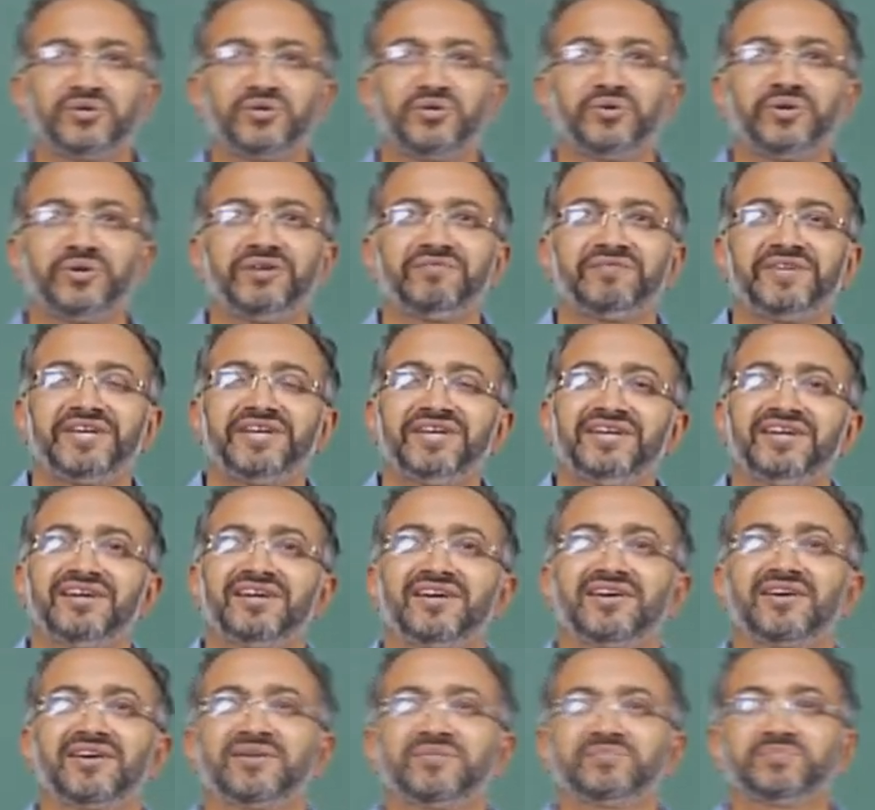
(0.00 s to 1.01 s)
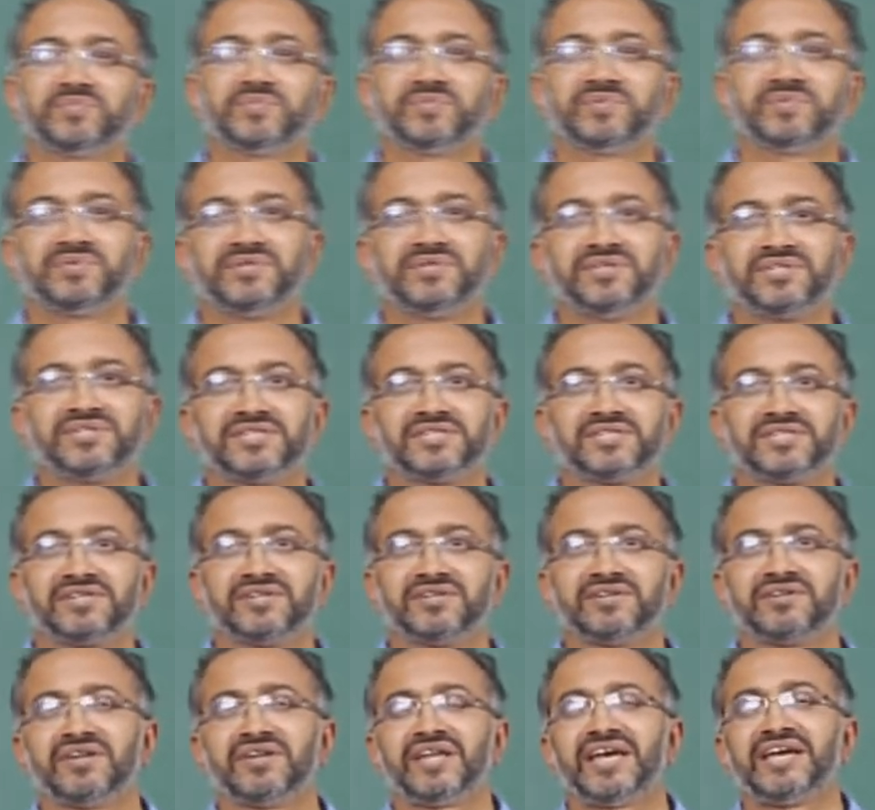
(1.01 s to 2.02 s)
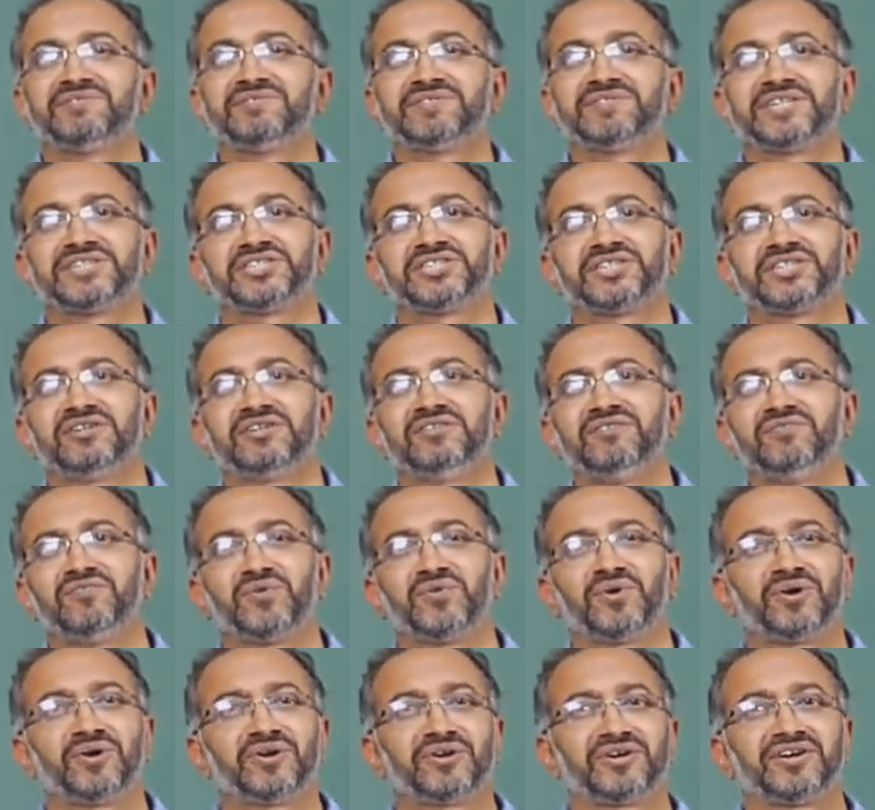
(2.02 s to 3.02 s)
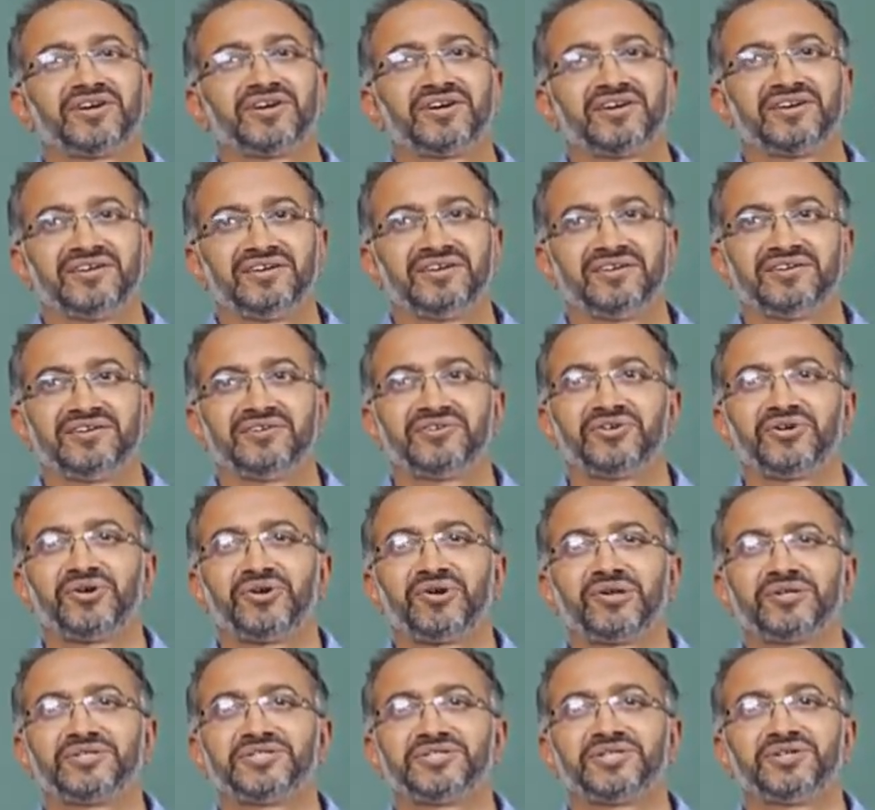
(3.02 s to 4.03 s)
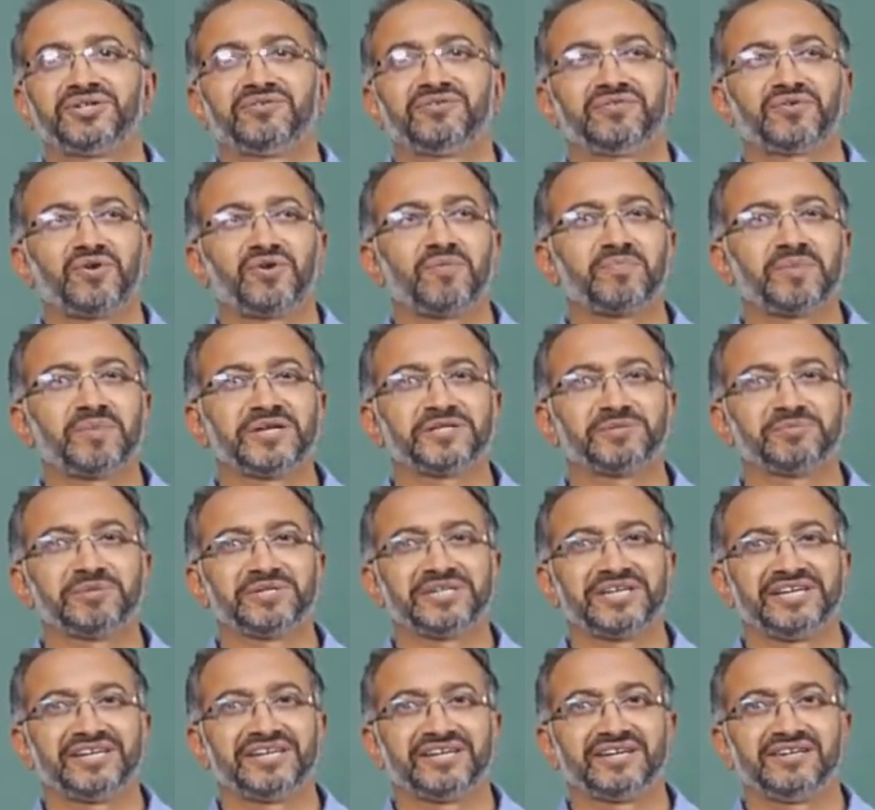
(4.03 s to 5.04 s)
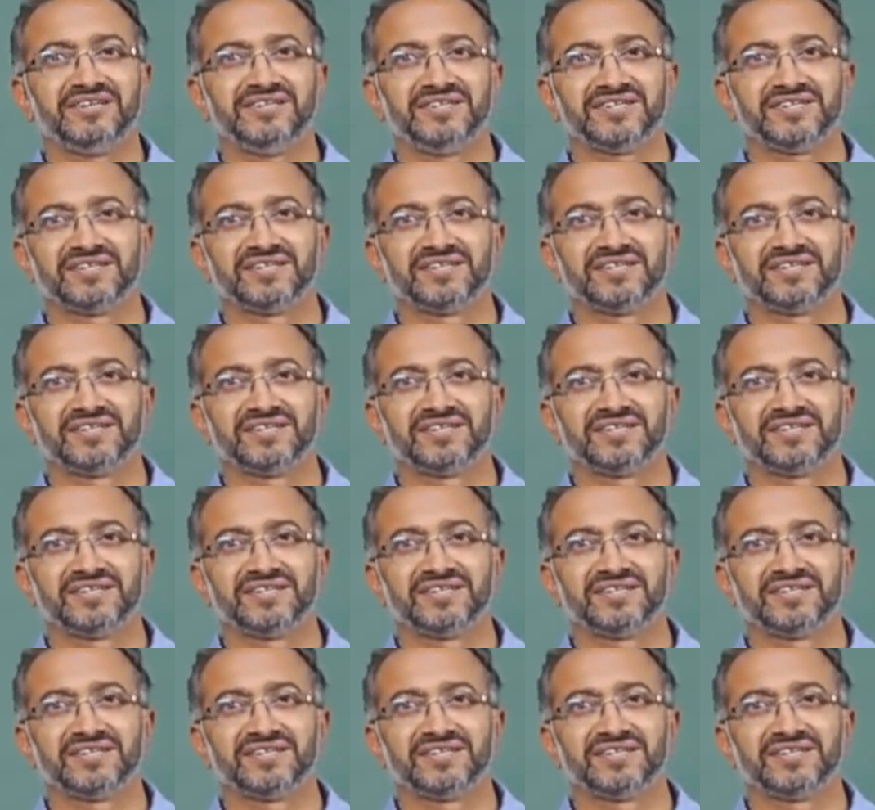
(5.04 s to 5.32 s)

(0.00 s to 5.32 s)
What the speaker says: Good evening. This is a live session for rheology of complex materials.